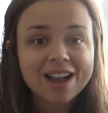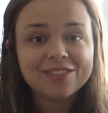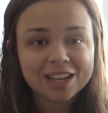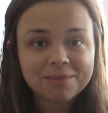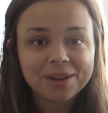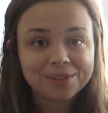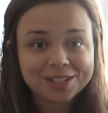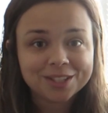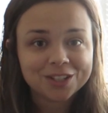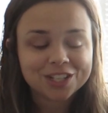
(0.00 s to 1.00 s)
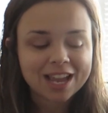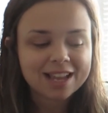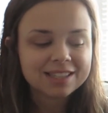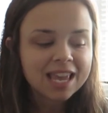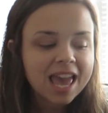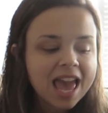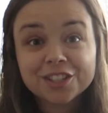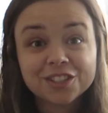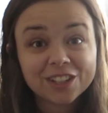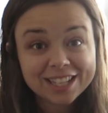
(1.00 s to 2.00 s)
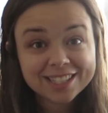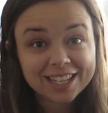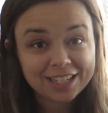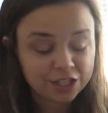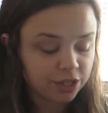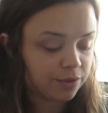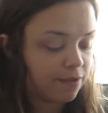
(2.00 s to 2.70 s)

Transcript: I've done my research, guys. So let's get into the